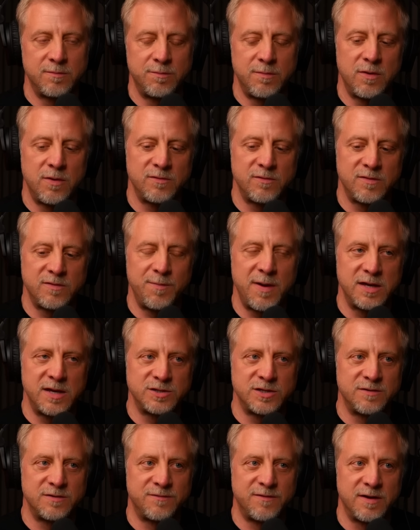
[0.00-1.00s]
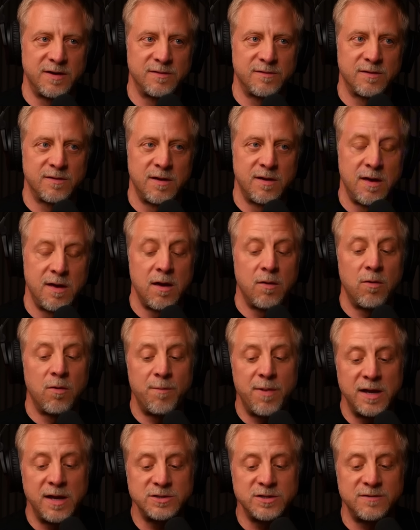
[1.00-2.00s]
Mostly pension funds. Well,
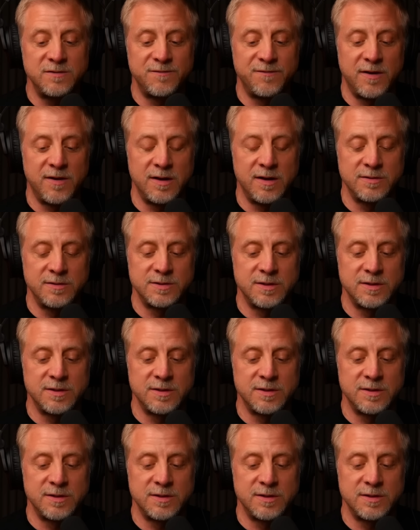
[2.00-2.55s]
pension funds.